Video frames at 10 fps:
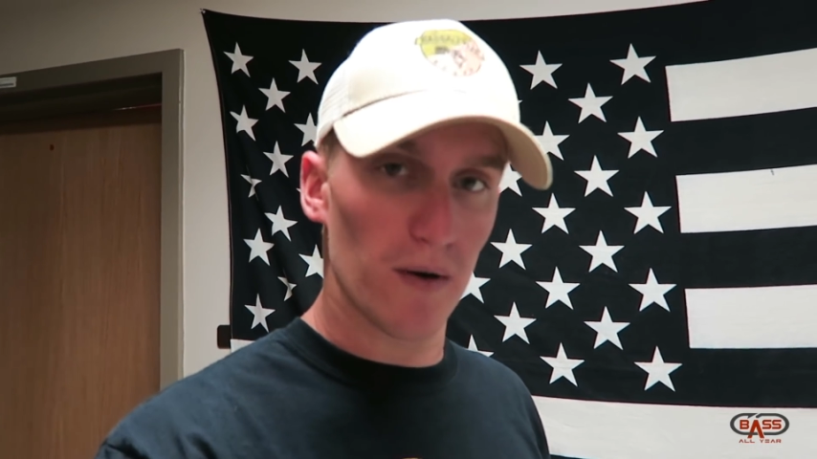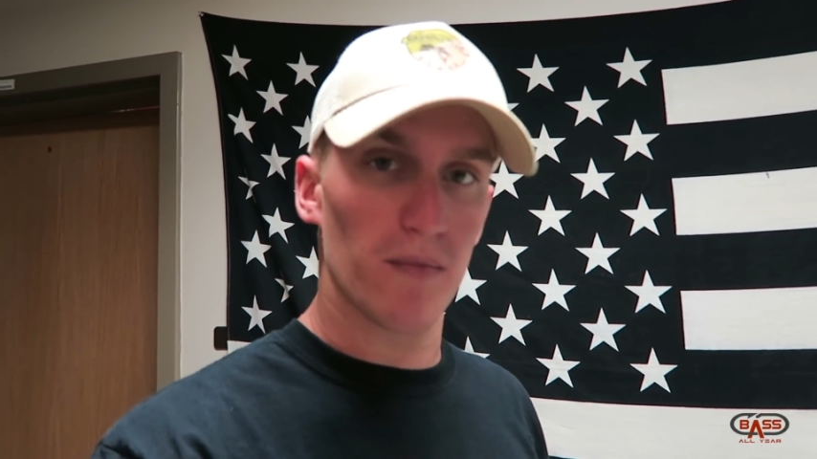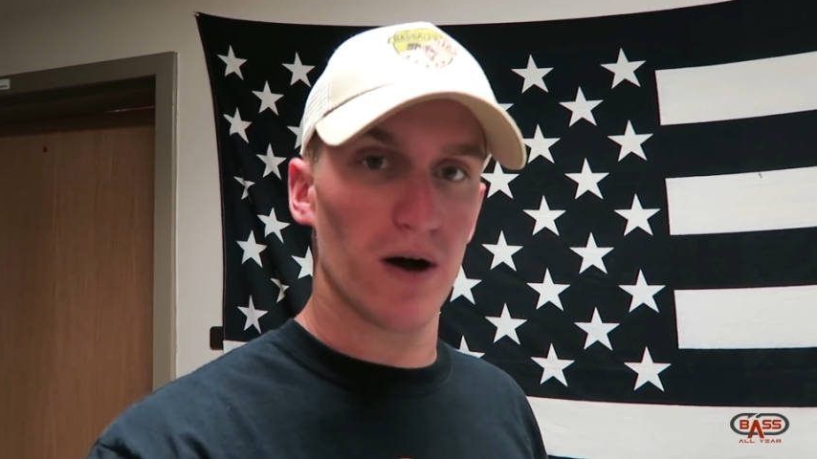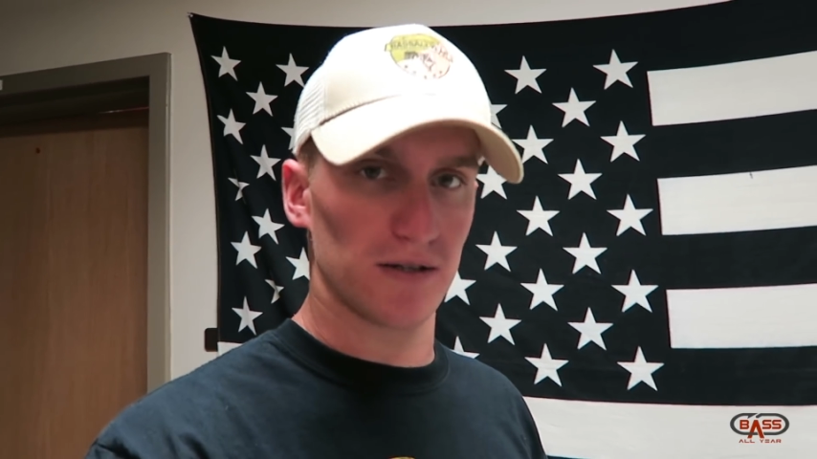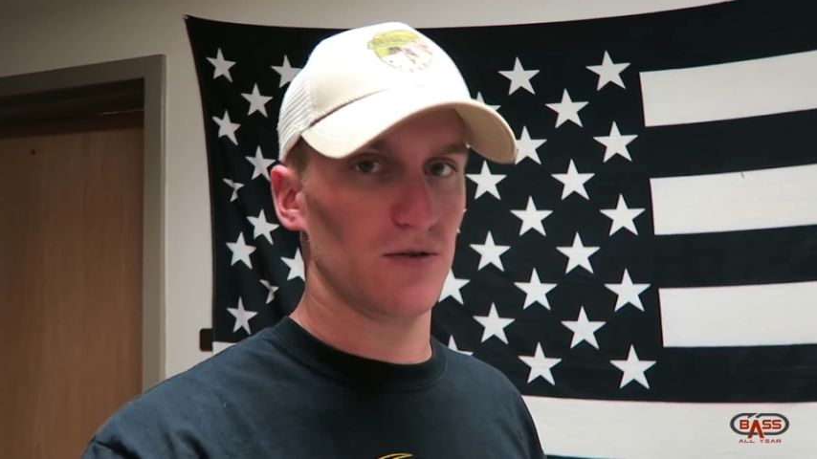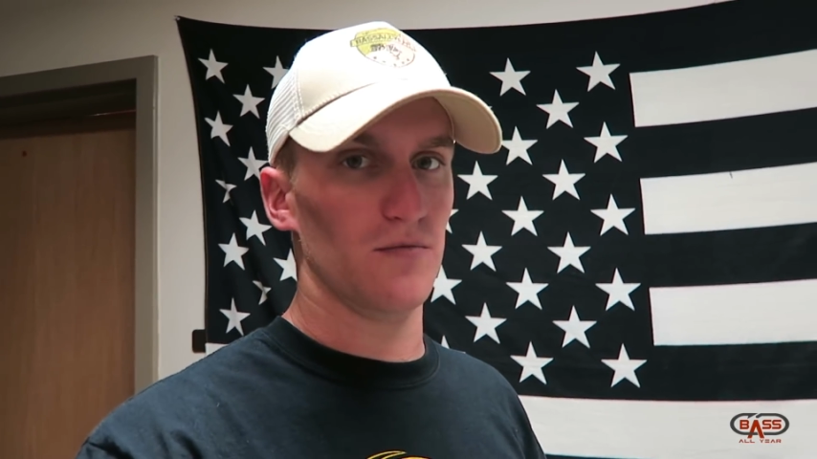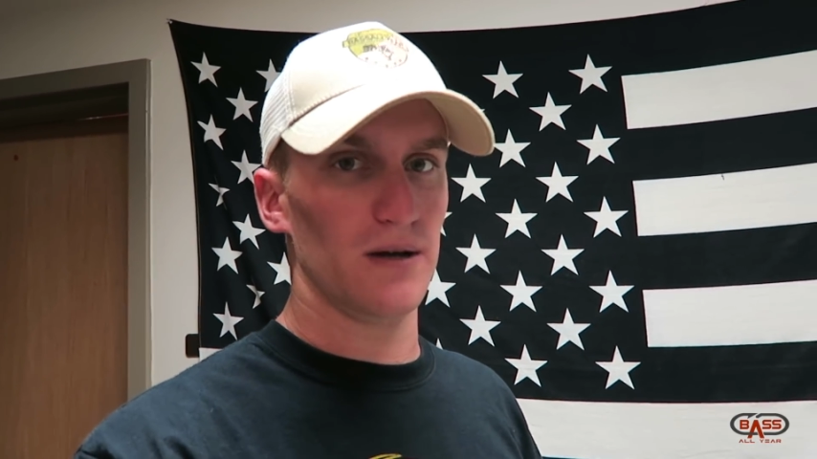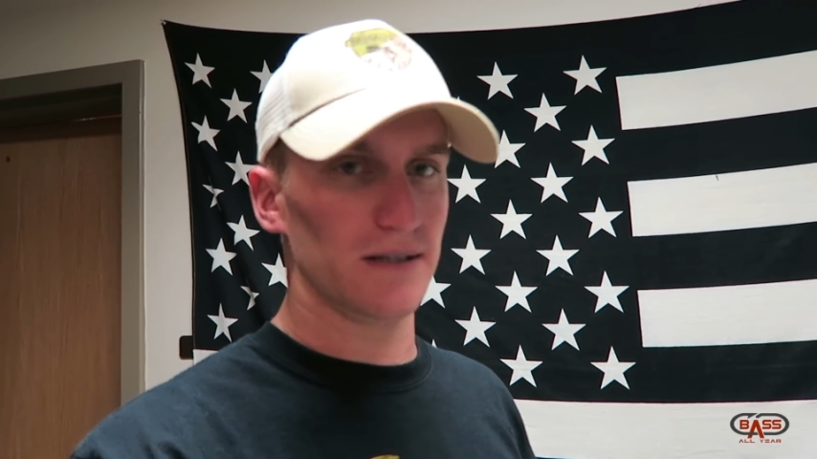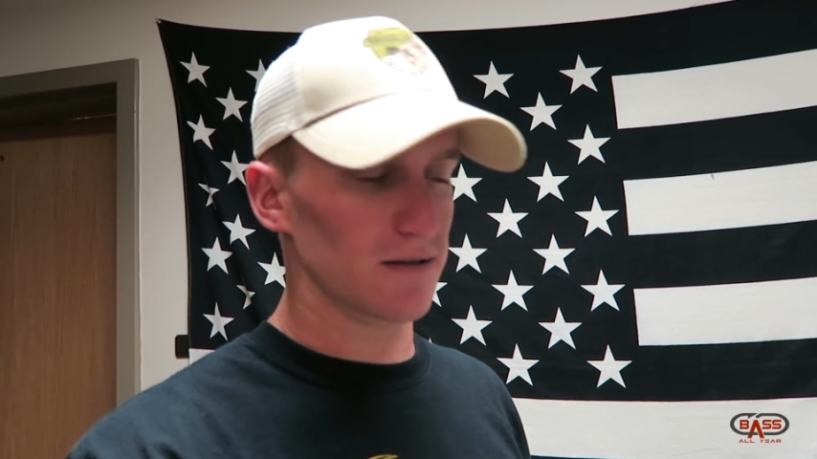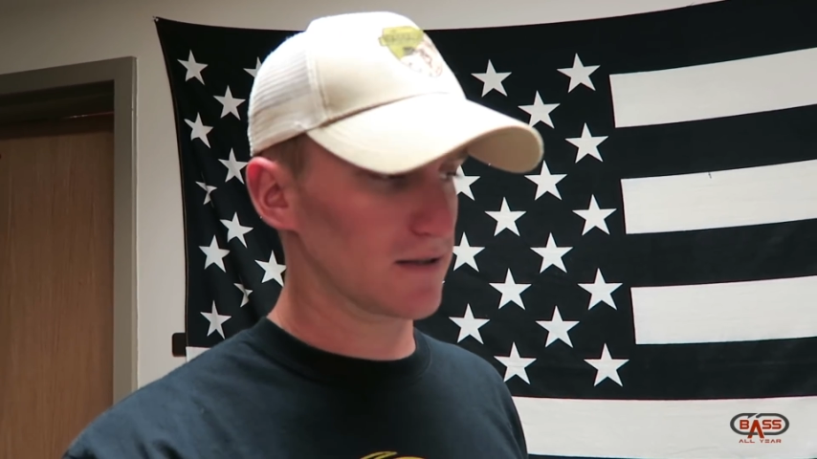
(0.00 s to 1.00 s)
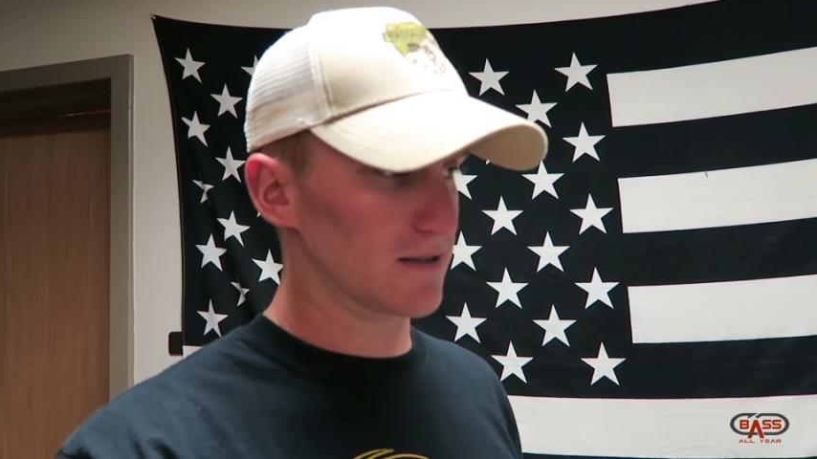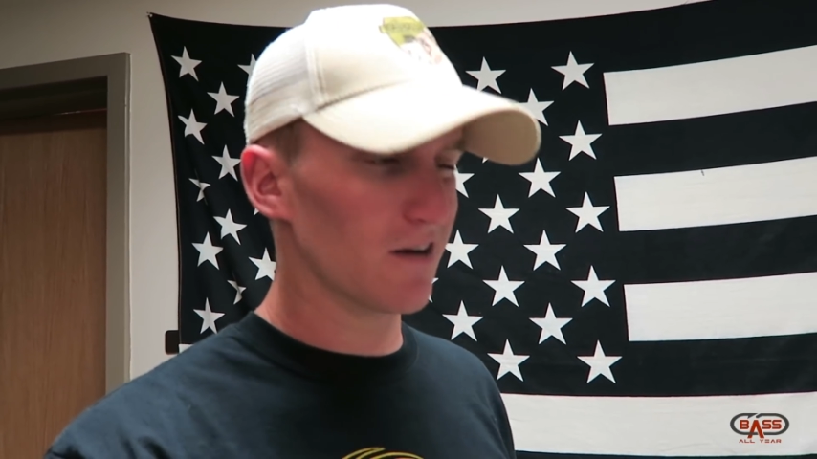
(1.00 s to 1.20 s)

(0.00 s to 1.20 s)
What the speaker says: one box holding my tungsten.